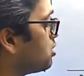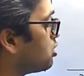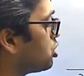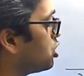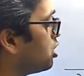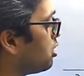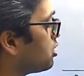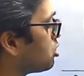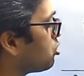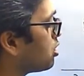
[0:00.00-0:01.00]
is
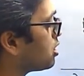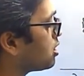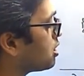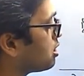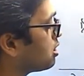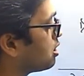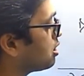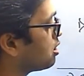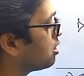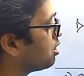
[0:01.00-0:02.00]
shear stress.
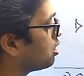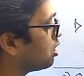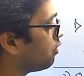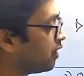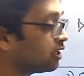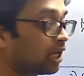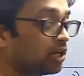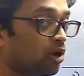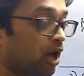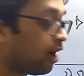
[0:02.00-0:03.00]
Now when
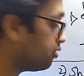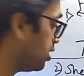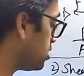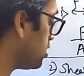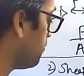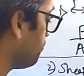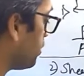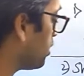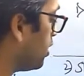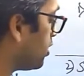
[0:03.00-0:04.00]
can you have this?
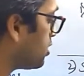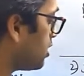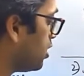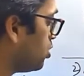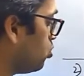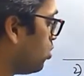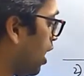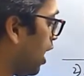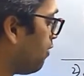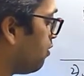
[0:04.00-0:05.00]
Let us say you
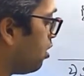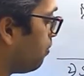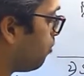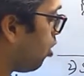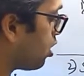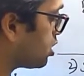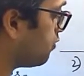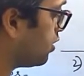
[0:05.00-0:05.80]
have a box